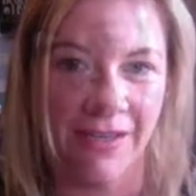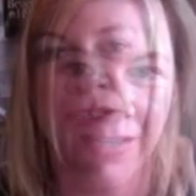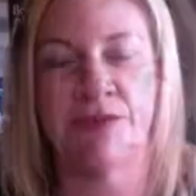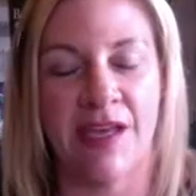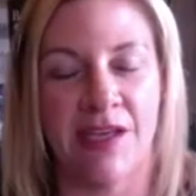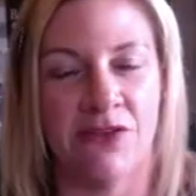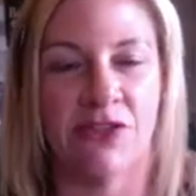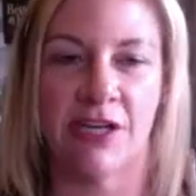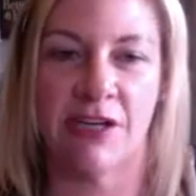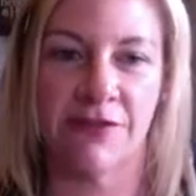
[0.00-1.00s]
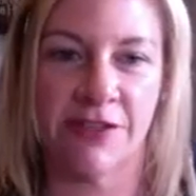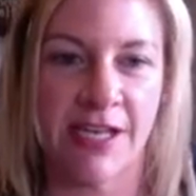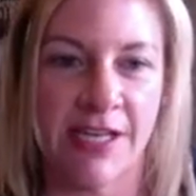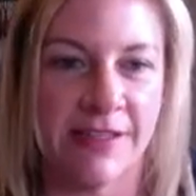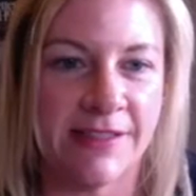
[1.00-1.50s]
Thank you, Sherry, for
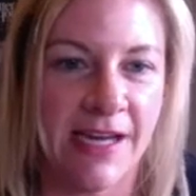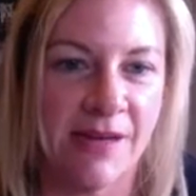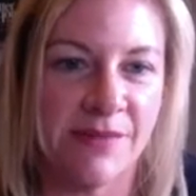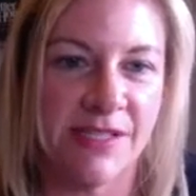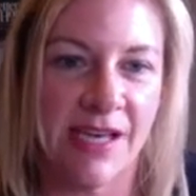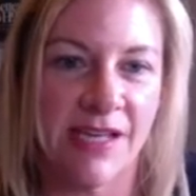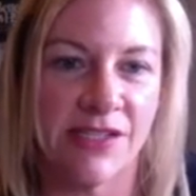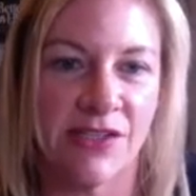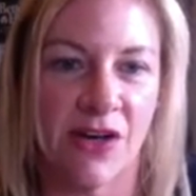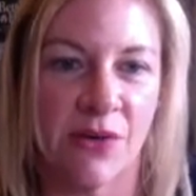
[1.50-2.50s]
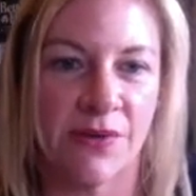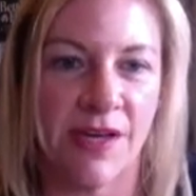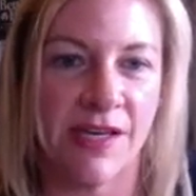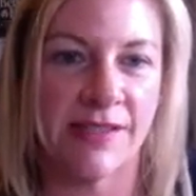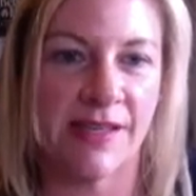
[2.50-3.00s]
taking time today to talk with
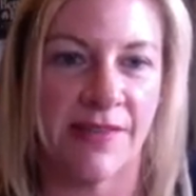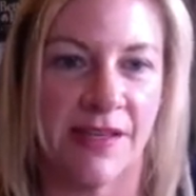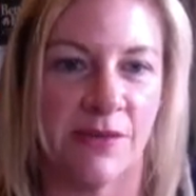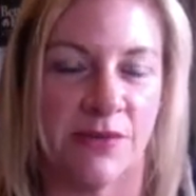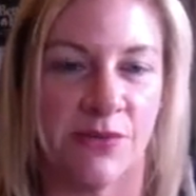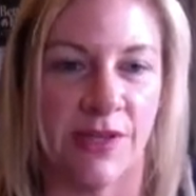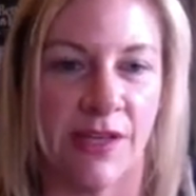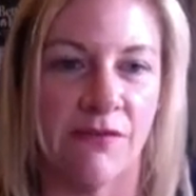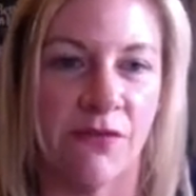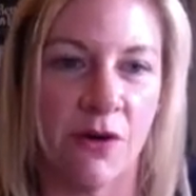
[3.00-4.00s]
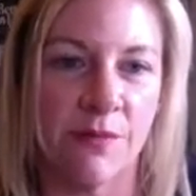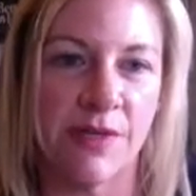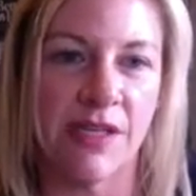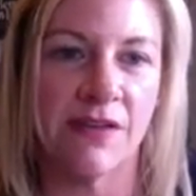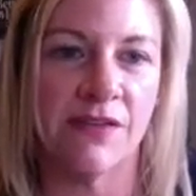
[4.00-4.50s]
us. I think it was really
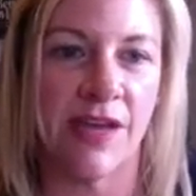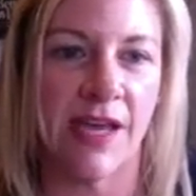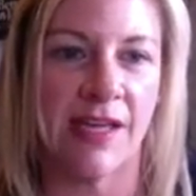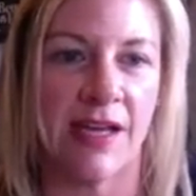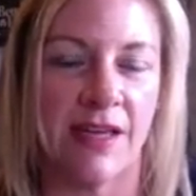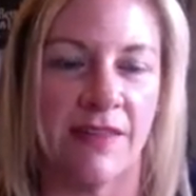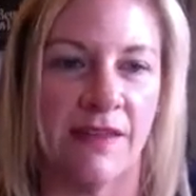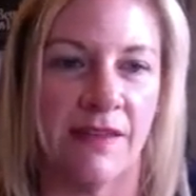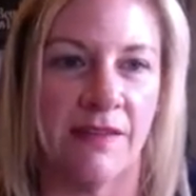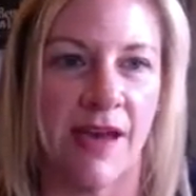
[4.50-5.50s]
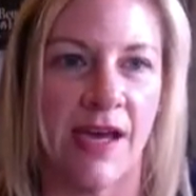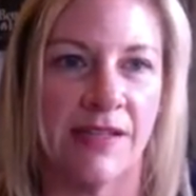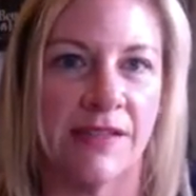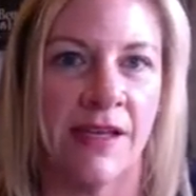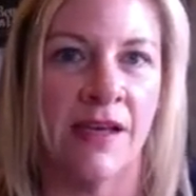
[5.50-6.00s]
informative, and I think that
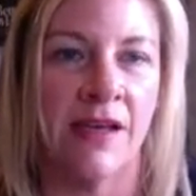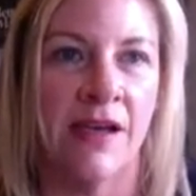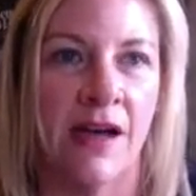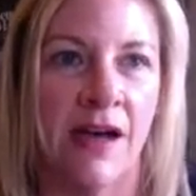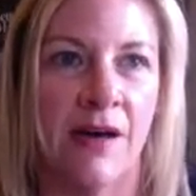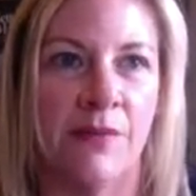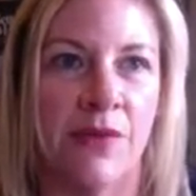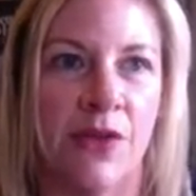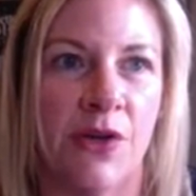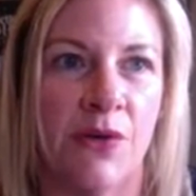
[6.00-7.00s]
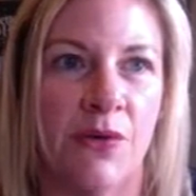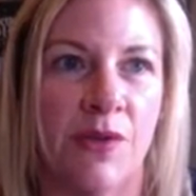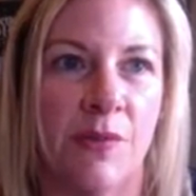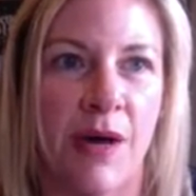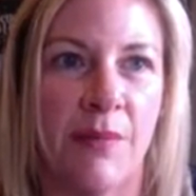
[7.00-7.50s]

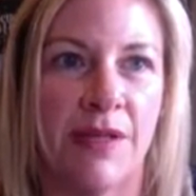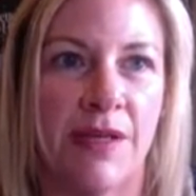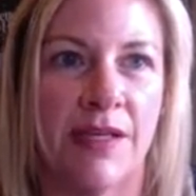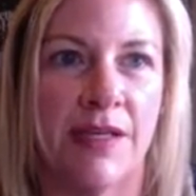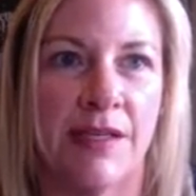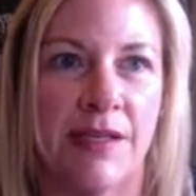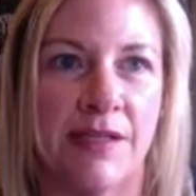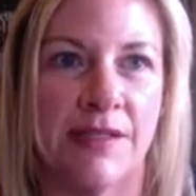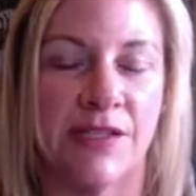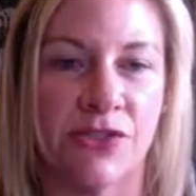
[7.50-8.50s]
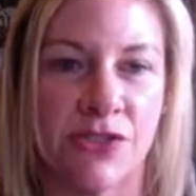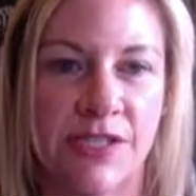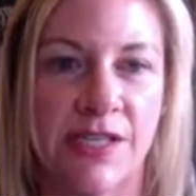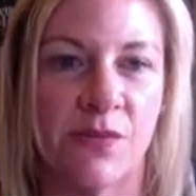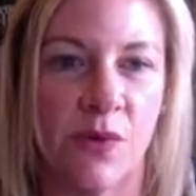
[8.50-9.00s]
the public is
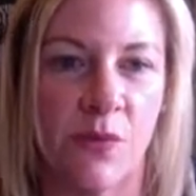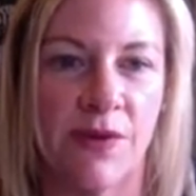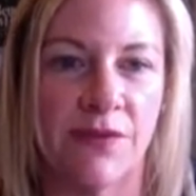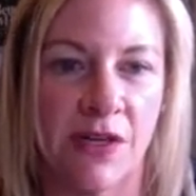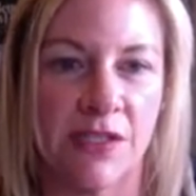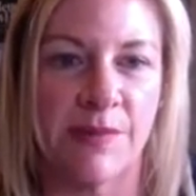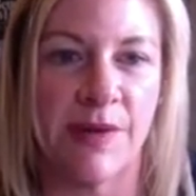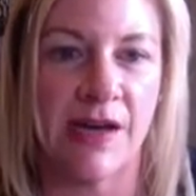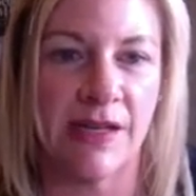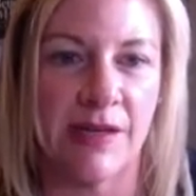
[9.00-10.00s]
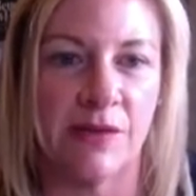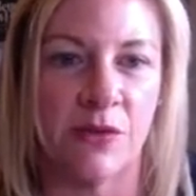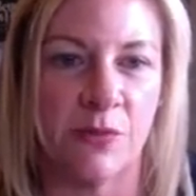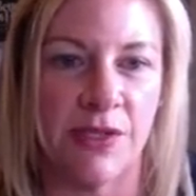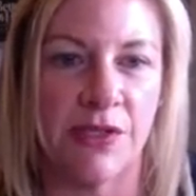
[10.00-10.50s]
interested in what we've talked about, and it will
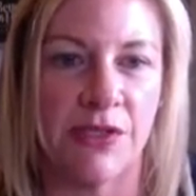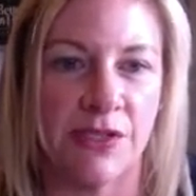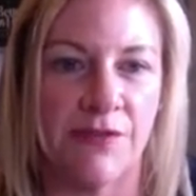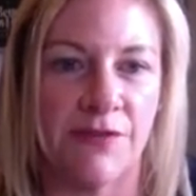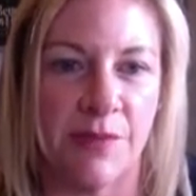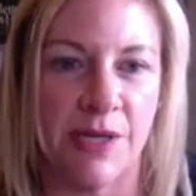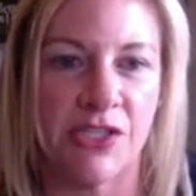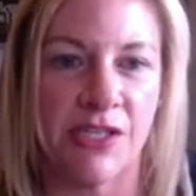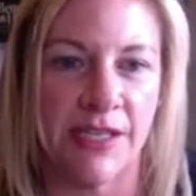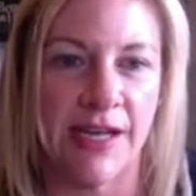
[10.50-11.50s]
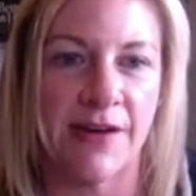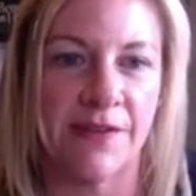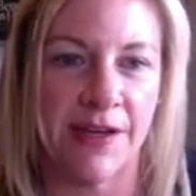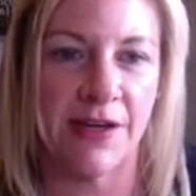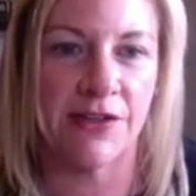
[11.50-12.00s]
be good information to get out there